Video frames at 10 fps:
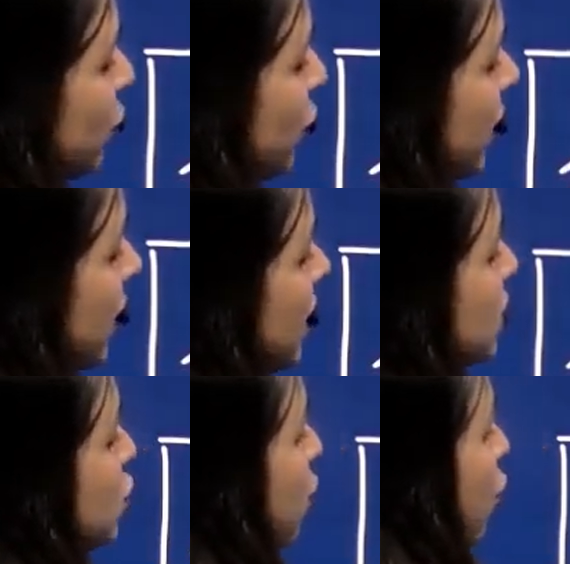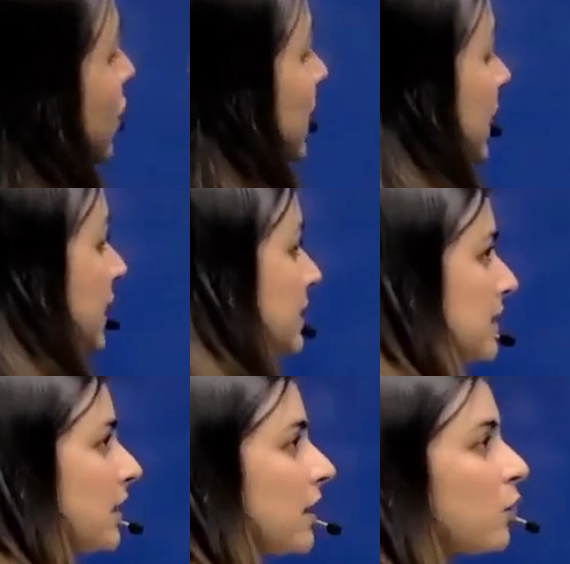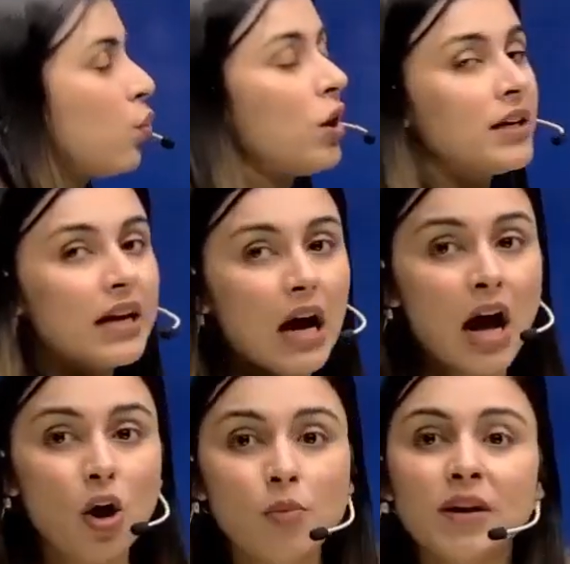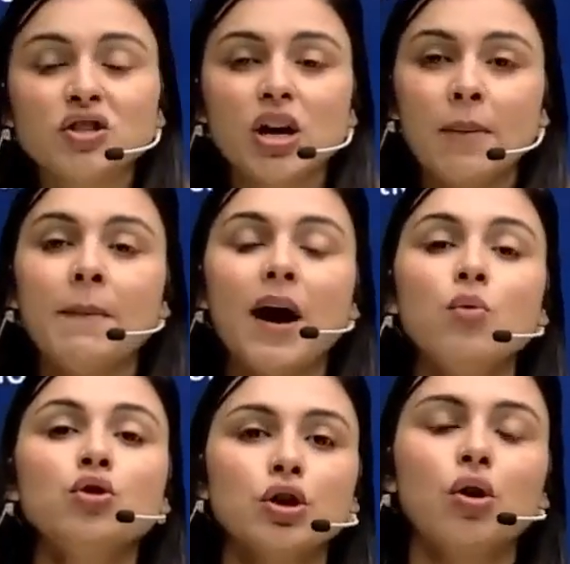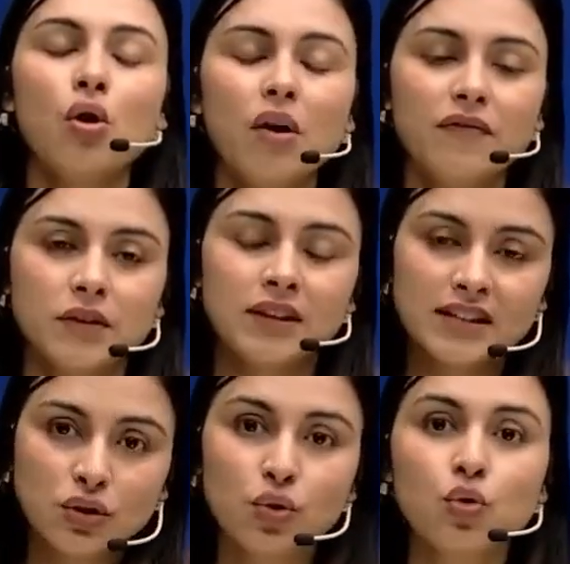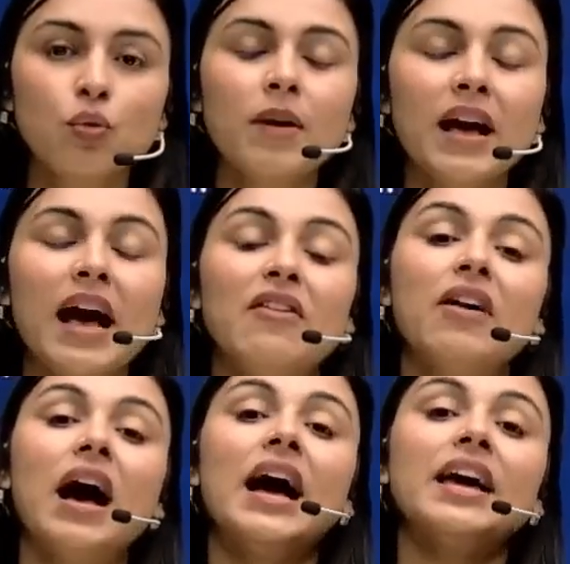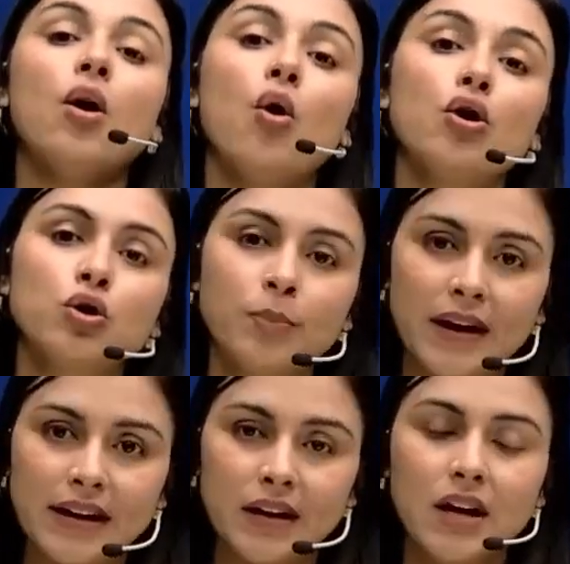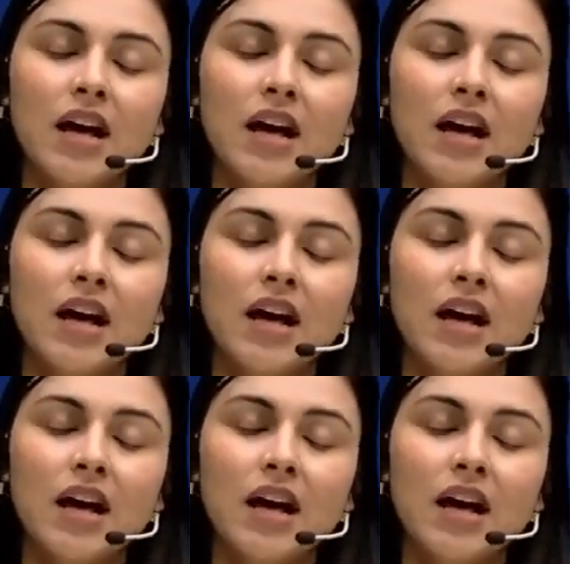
Okay, so how much amount of this room have I occupied?